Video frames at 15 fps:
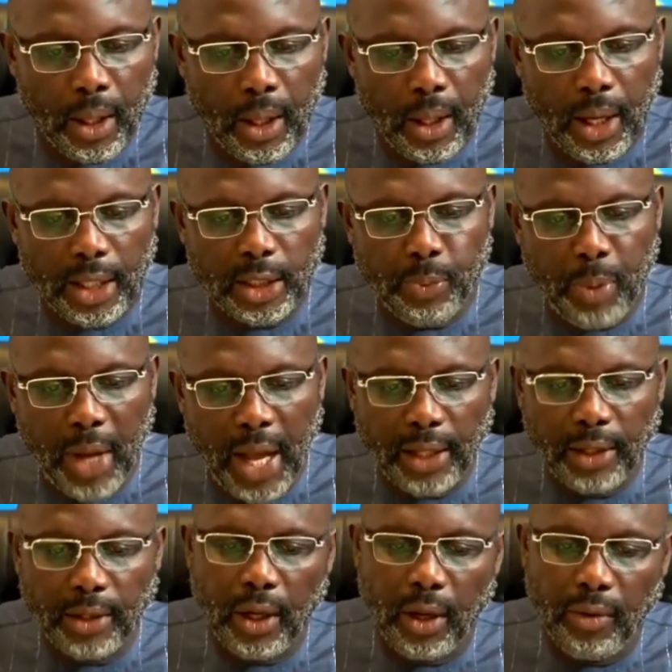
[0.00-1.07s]
As
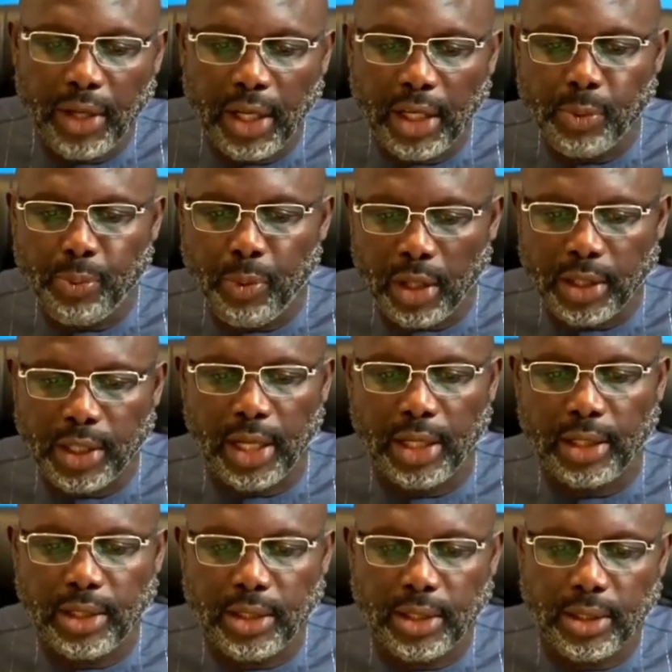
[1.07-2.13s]
part of this
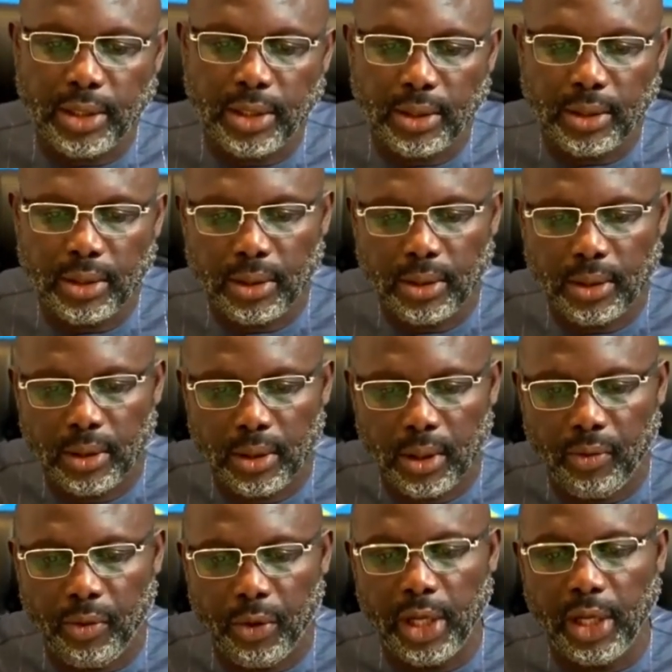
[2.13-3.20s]
process
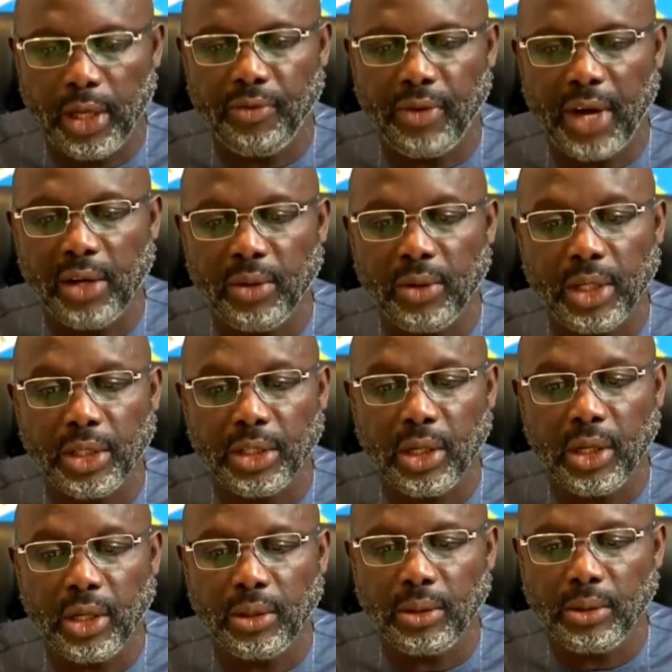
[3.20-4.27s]
of
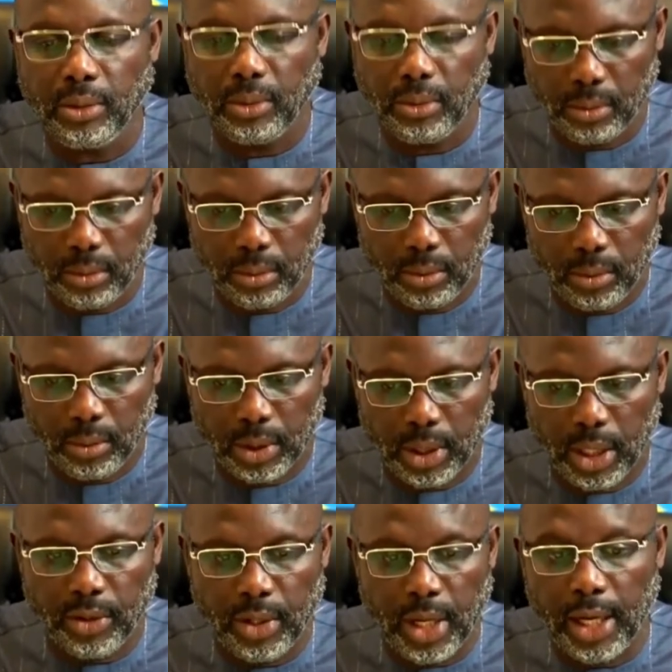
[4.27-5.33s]
re-evaluation, the
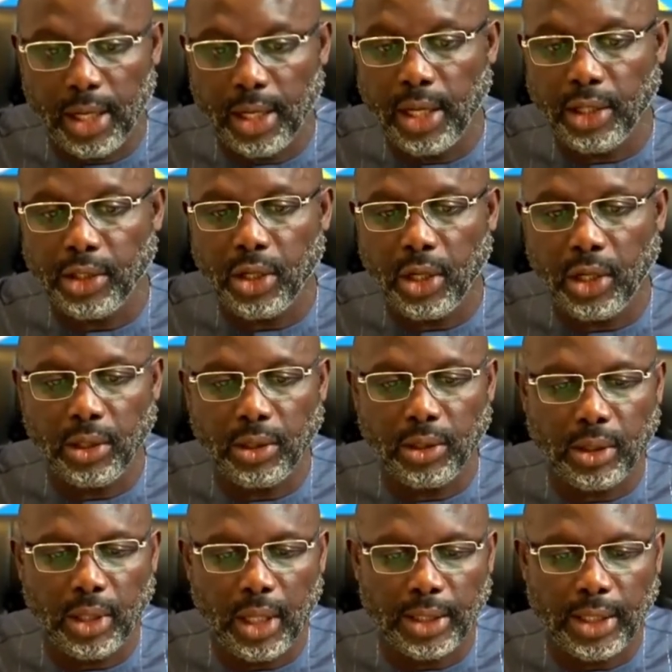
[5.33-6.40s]
United
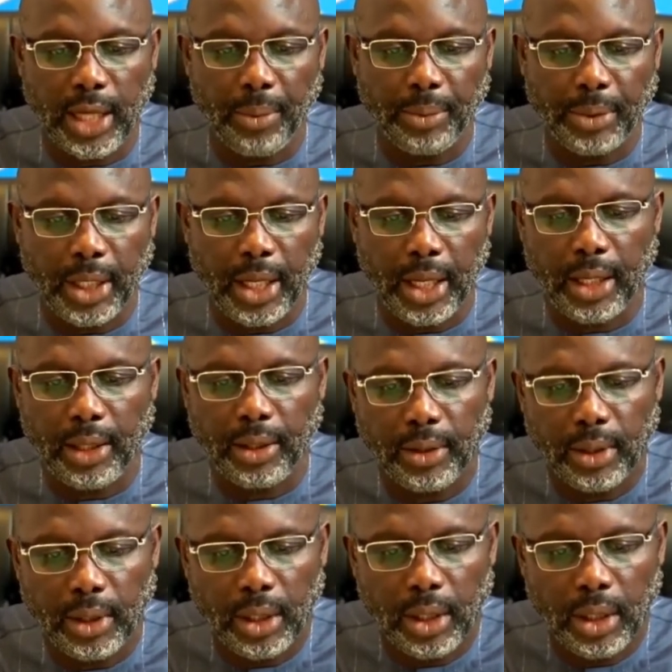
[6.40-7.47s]
Nations adopted
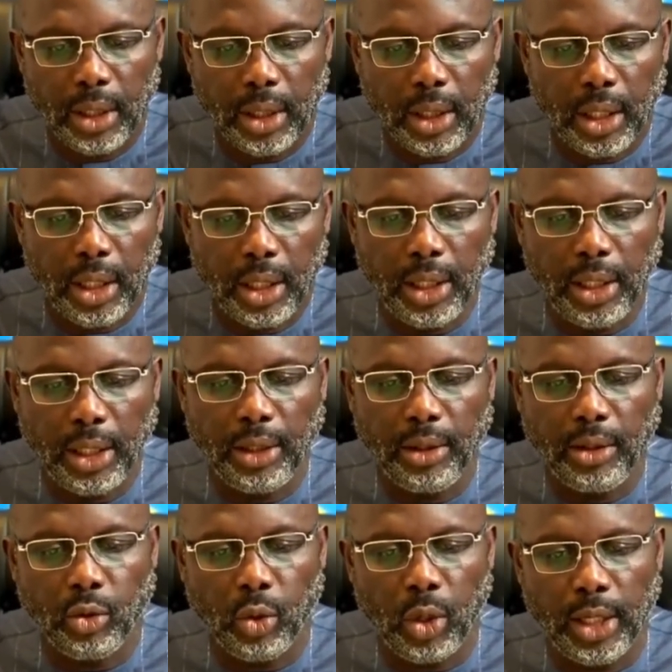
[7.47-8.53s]

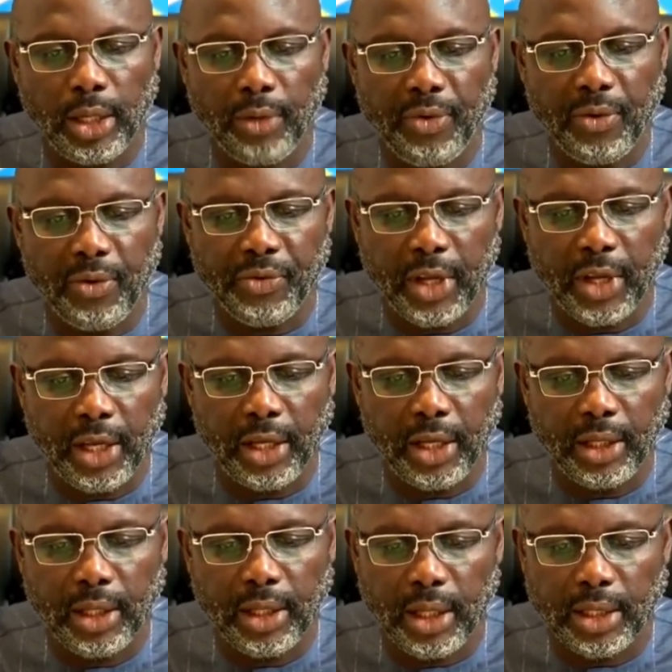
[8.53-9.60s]
in
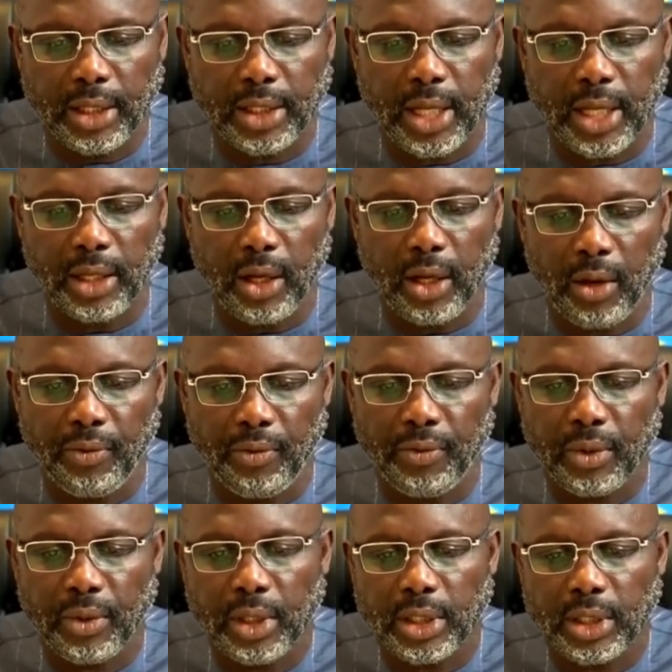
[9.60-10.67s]
2015 a set of
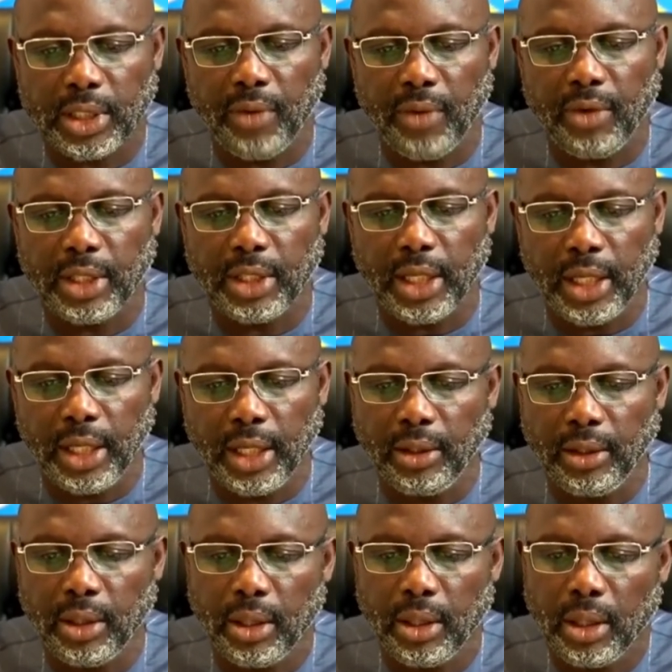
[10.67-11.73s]

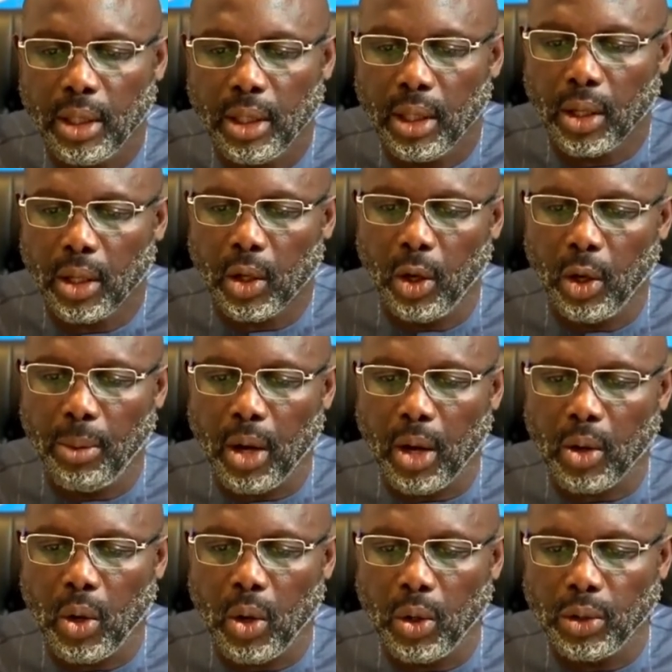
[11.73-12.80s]
17 global
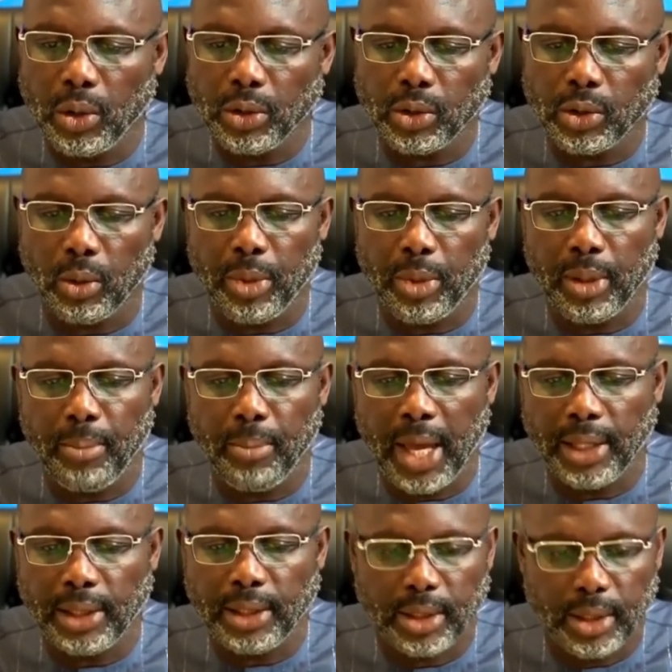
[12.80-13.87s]
goals to be
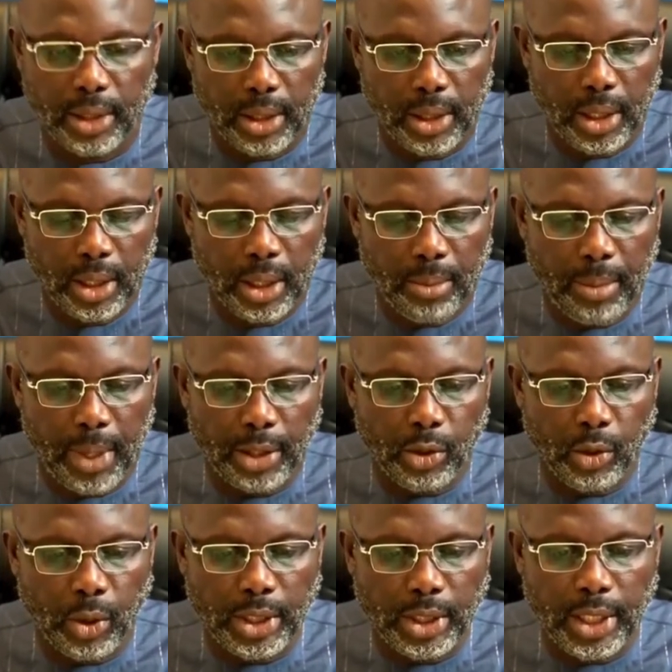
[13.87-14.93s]
met by
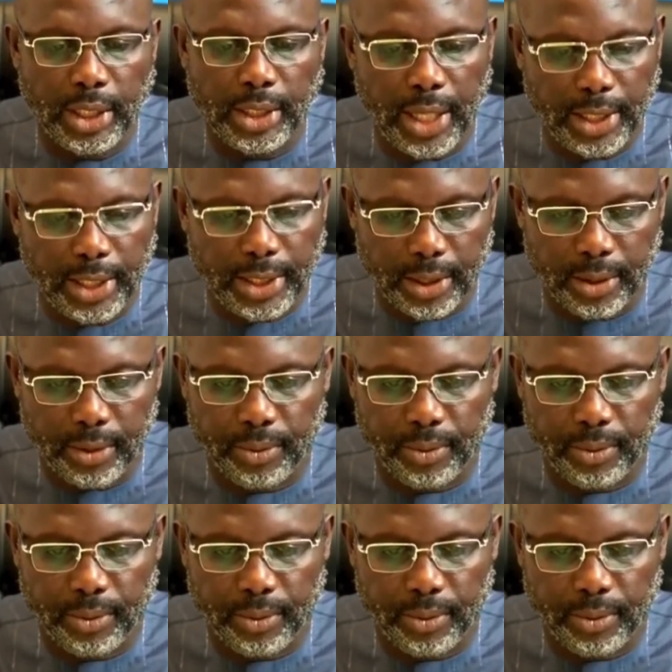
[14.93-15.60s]
2030.